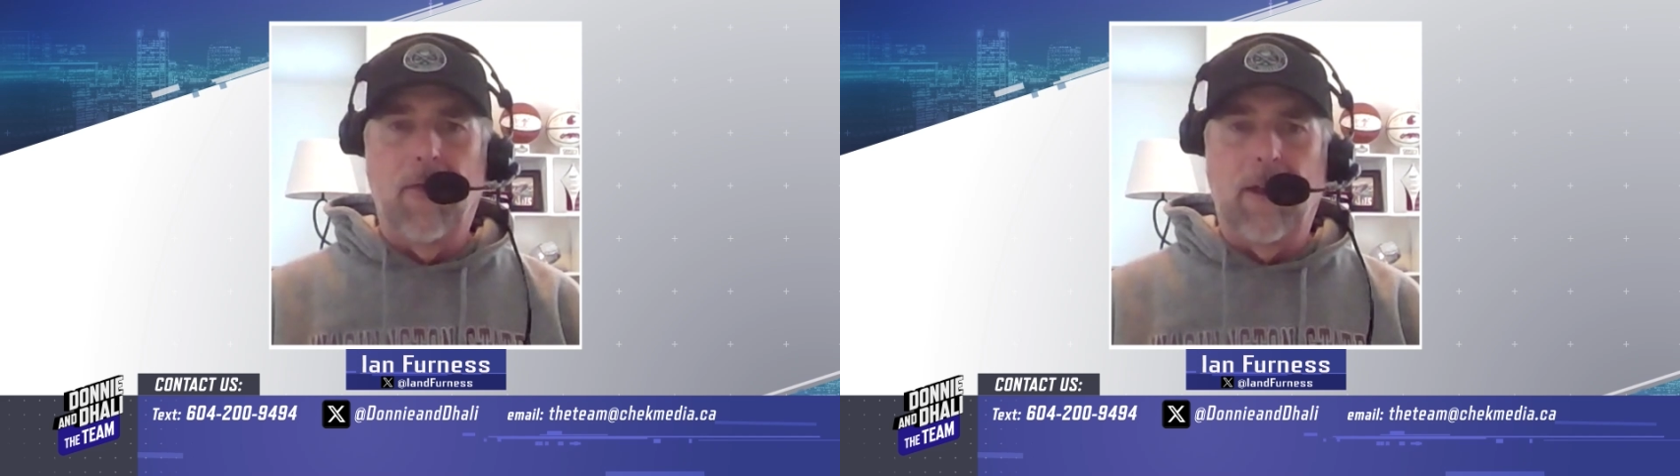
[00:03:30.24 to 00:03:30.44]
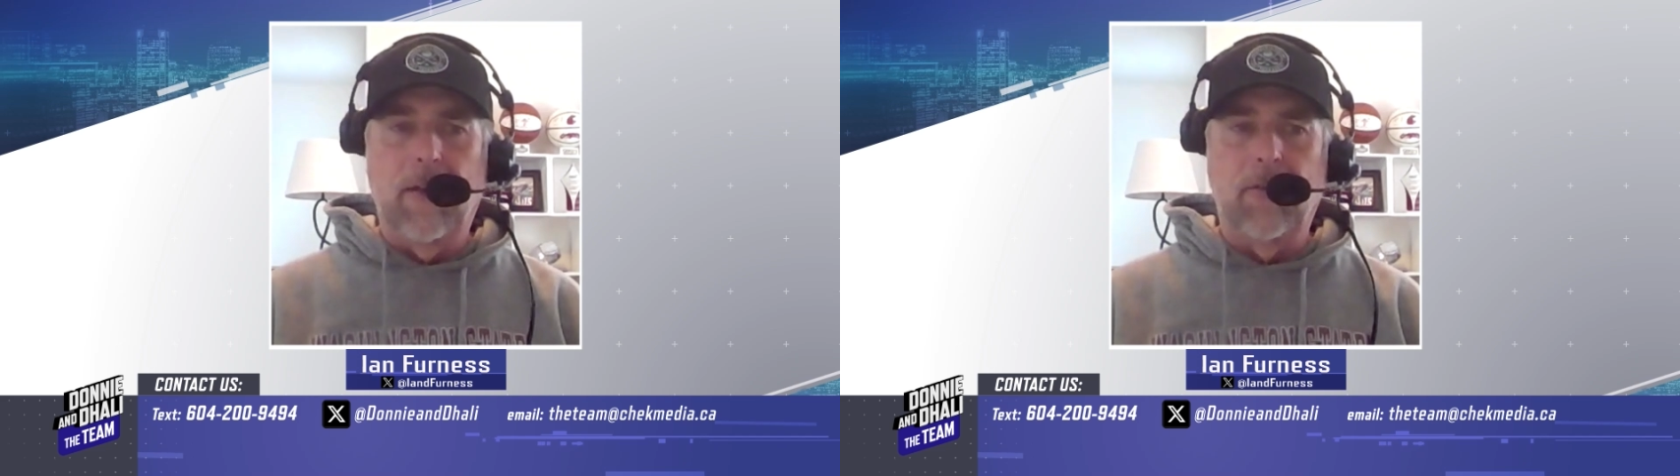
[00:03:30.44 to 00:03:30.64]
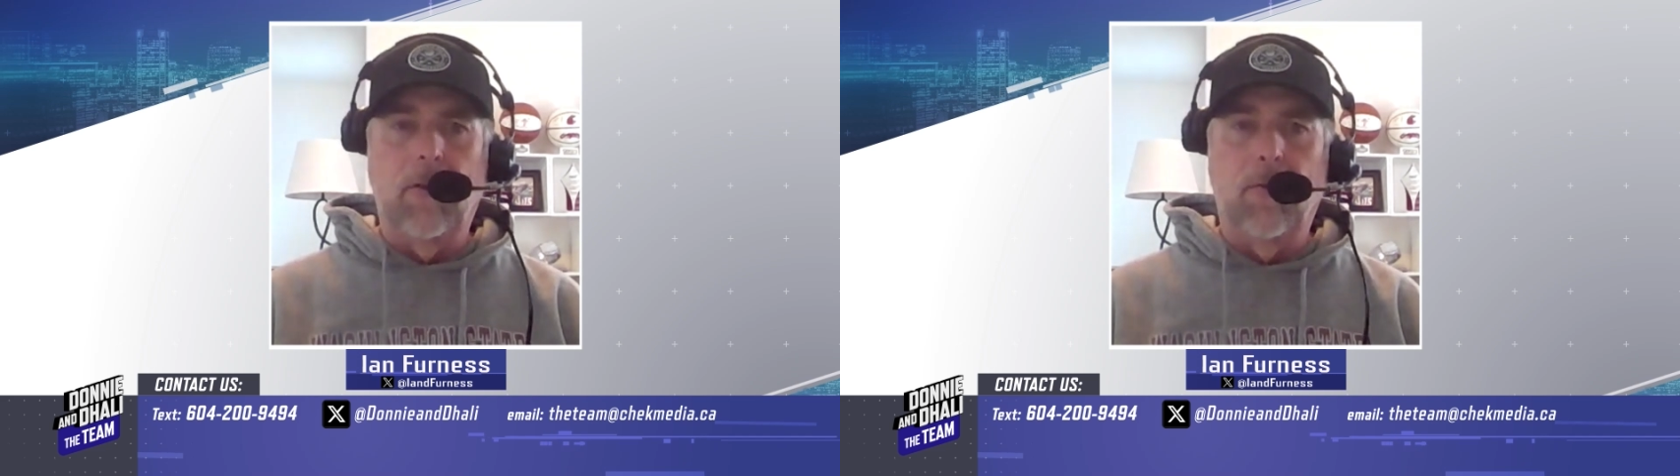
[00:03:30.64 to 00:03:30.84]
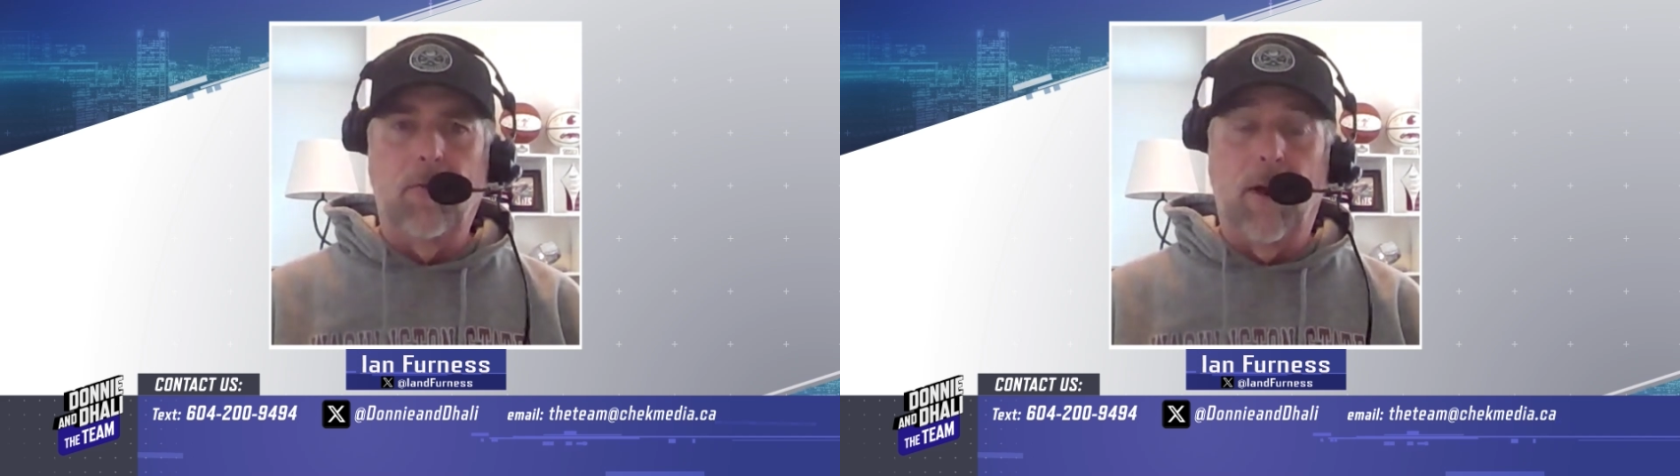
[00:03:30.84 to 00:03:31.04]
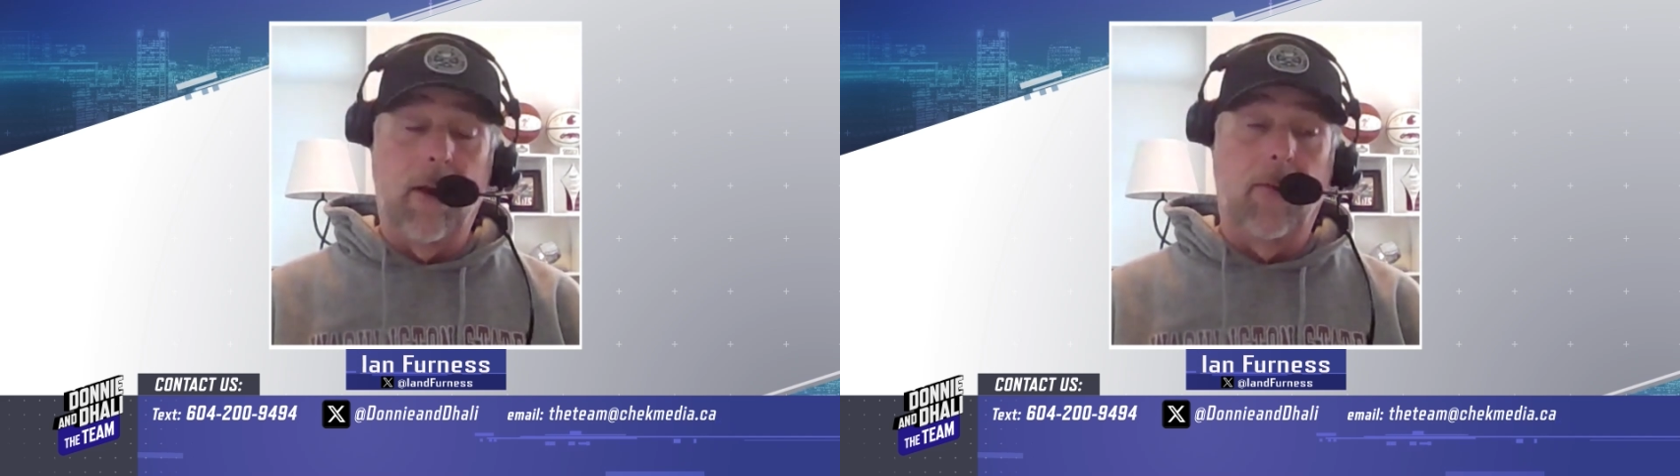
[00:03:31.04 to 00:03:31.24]
I think it's a good
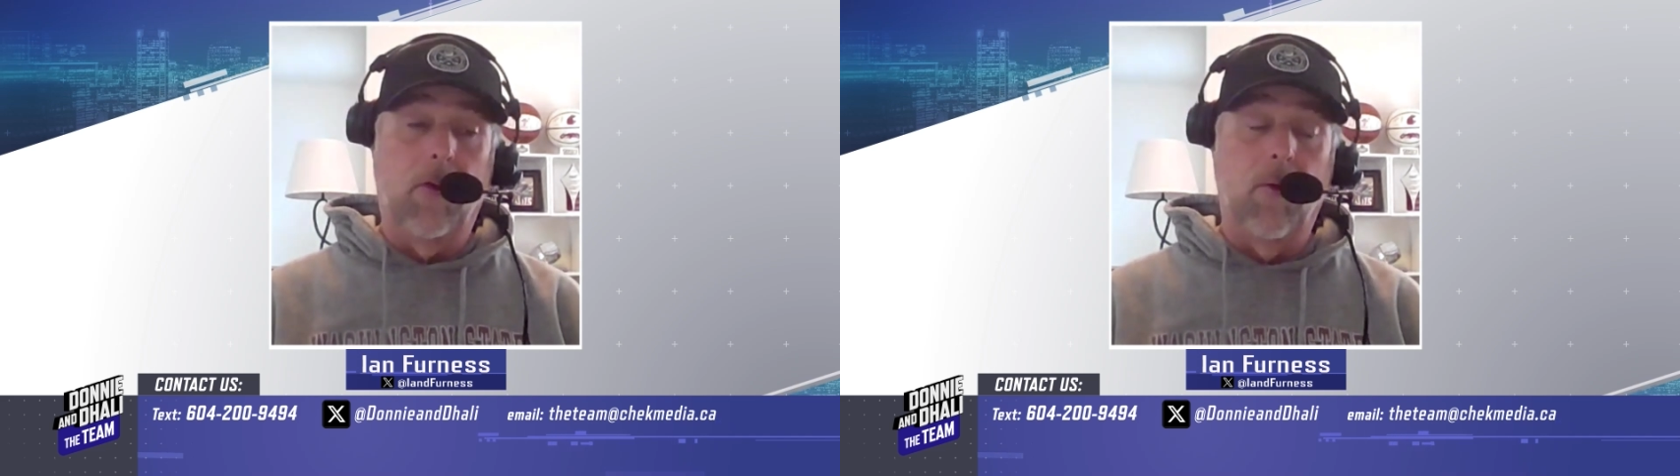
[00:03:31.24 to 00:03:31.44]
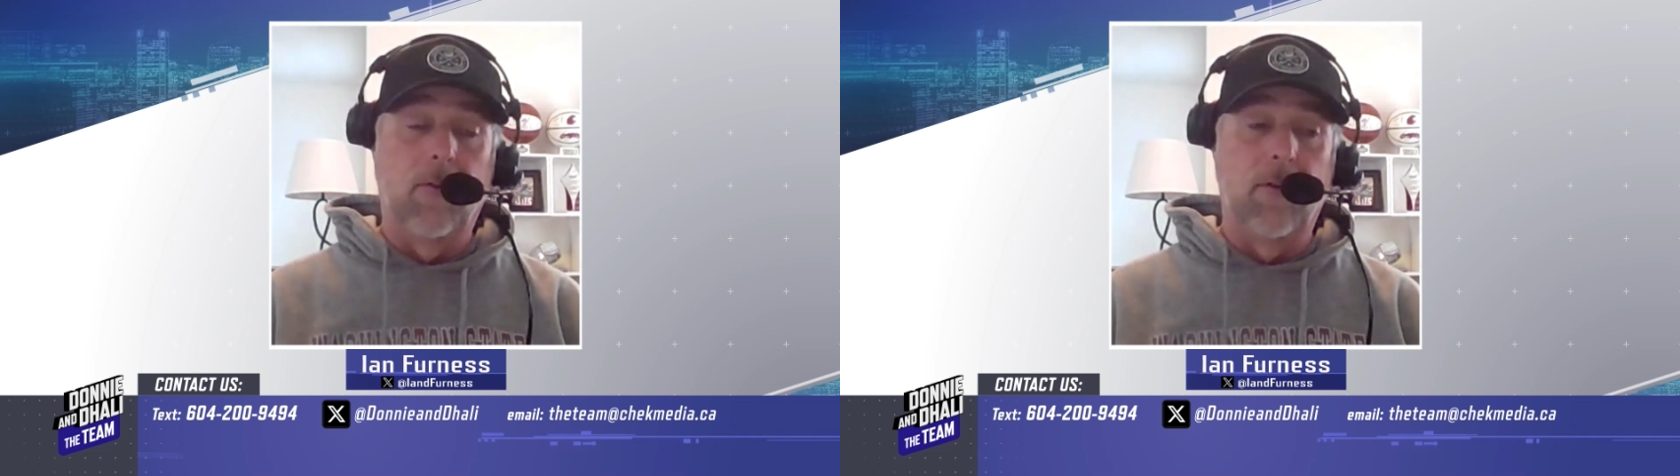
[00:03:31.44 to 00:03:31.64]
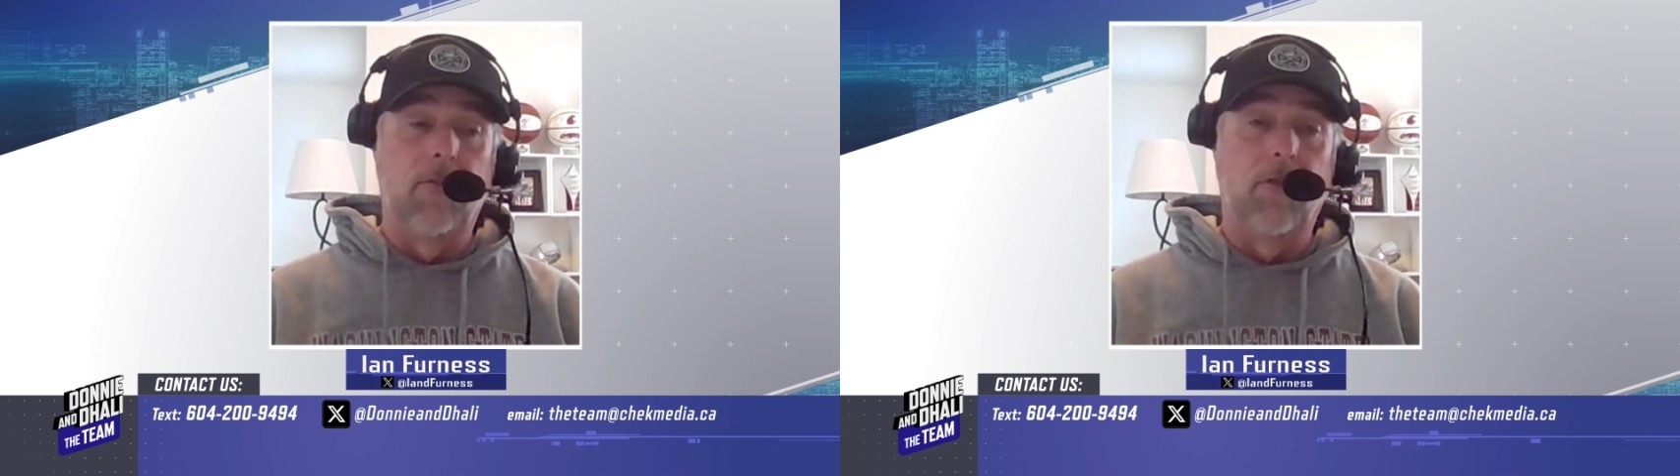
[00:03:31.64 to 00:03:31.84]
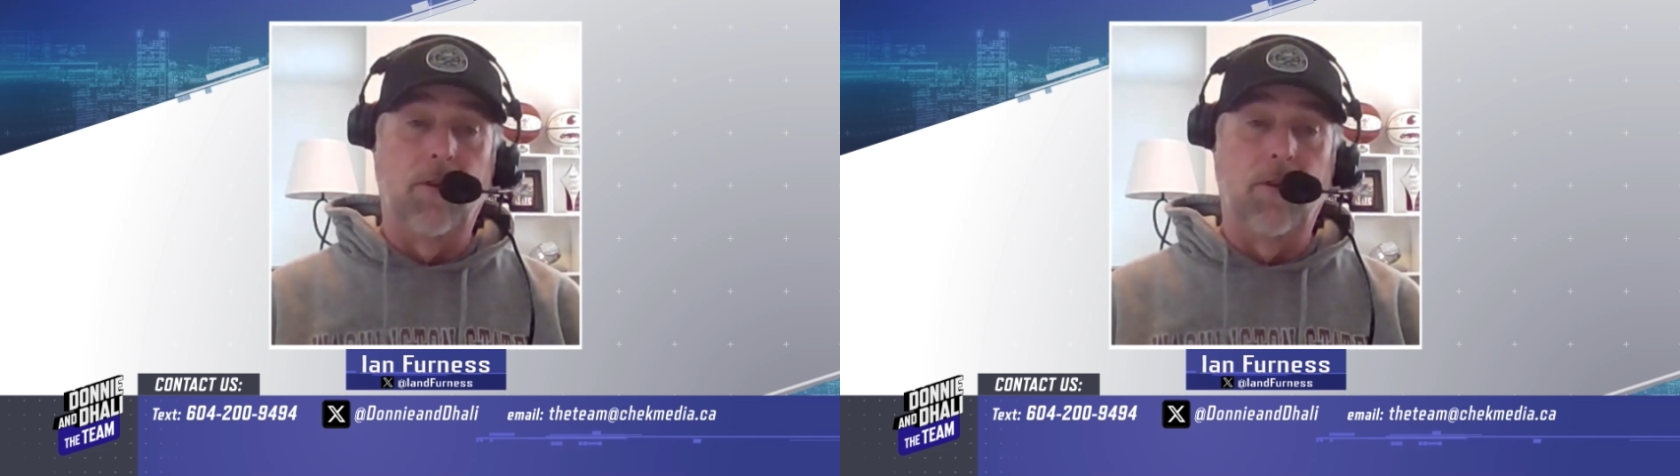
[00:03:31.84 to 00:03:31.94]
fit. Now the question is,